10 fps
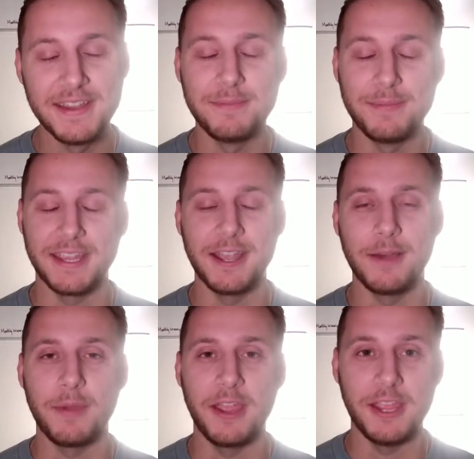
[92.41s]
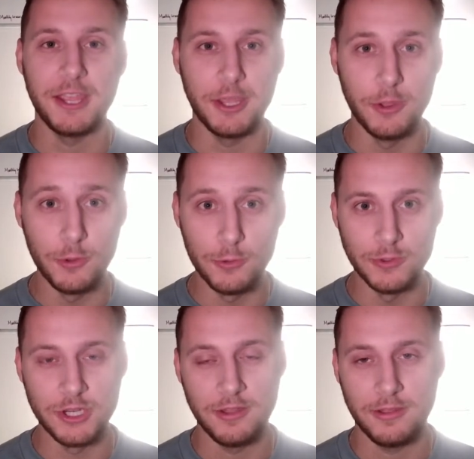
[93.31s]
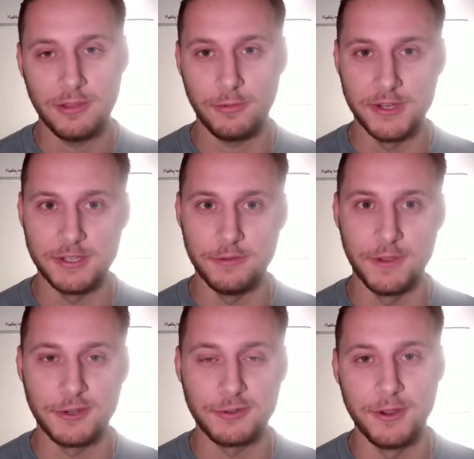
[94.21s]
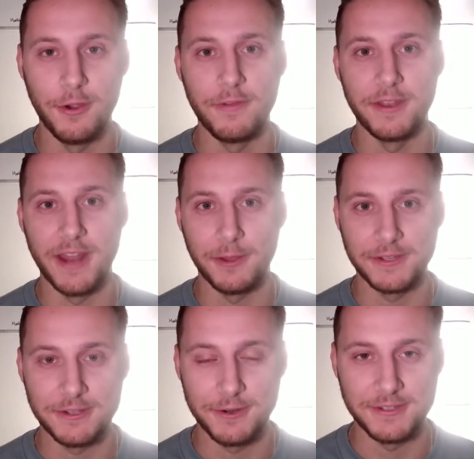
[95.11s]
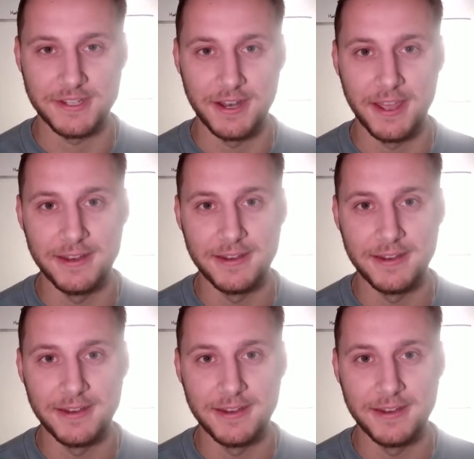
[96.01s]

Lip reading: picking up a huge 3-2 victory over the Dallas Stars tonight.